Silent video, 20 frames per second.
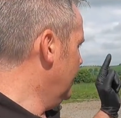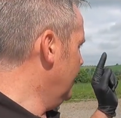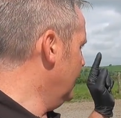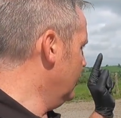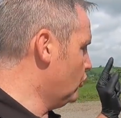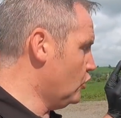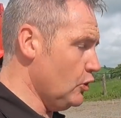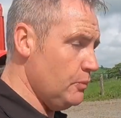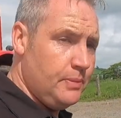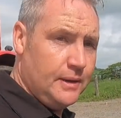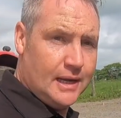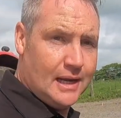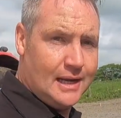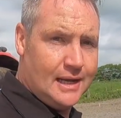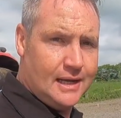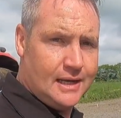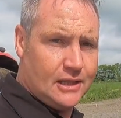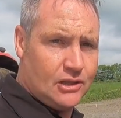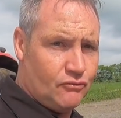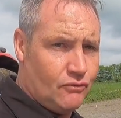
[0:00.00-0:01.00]
It could be a
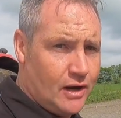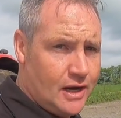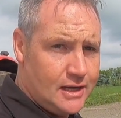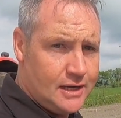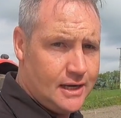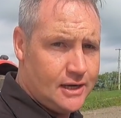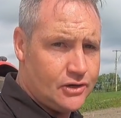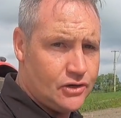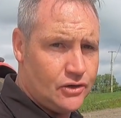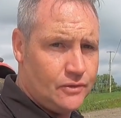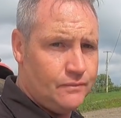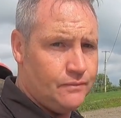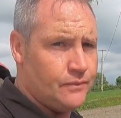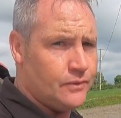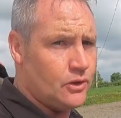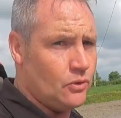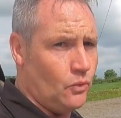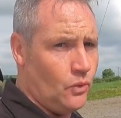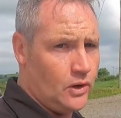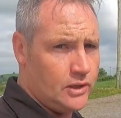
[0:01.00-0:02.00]
leak in the radiator.
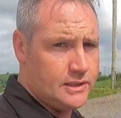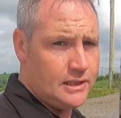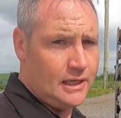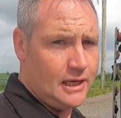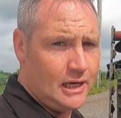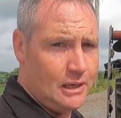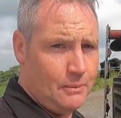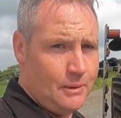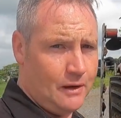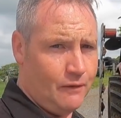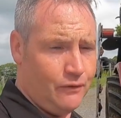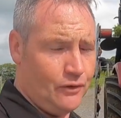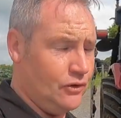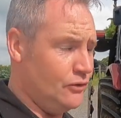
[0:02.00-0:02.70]
There was a little bit of